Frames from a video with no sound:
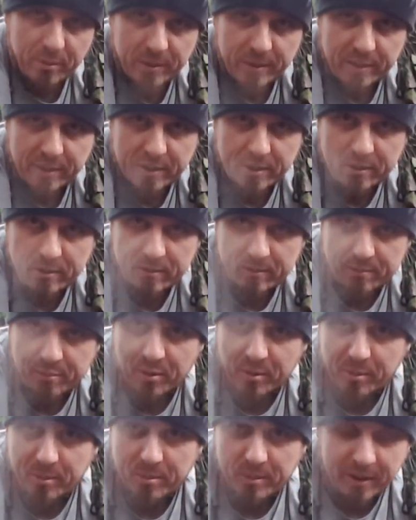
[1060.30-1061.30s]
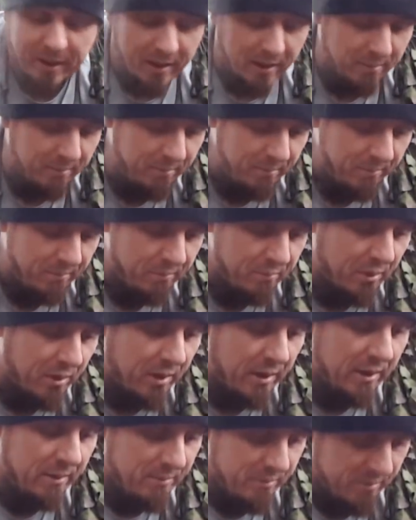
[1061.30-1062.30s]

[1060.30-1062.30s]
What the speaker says: weird, I probably am, but I